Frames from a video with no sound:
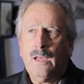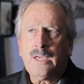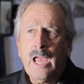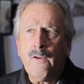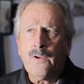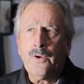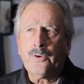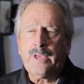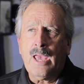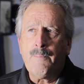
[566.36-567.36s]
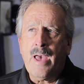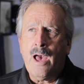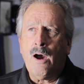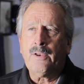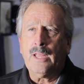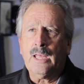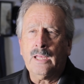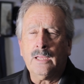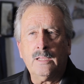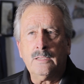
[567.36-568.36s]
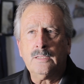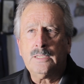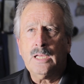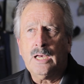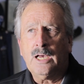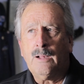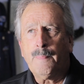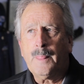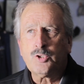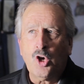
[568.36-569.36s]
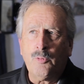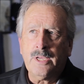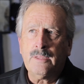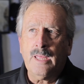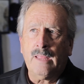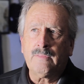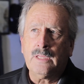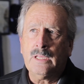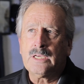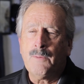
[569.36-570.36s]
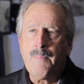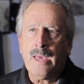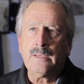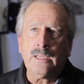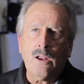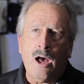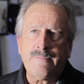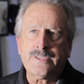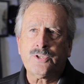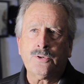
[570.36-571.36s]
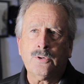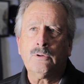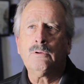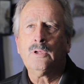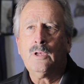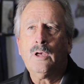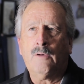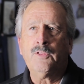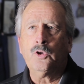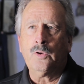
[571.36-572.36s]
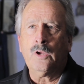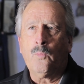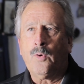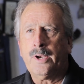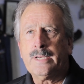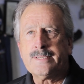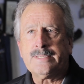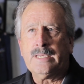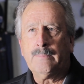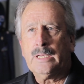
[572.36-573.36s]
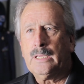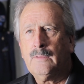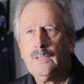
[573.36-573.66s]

carrier came out and uh, told me that the commanding officer of the unit wanted to see me.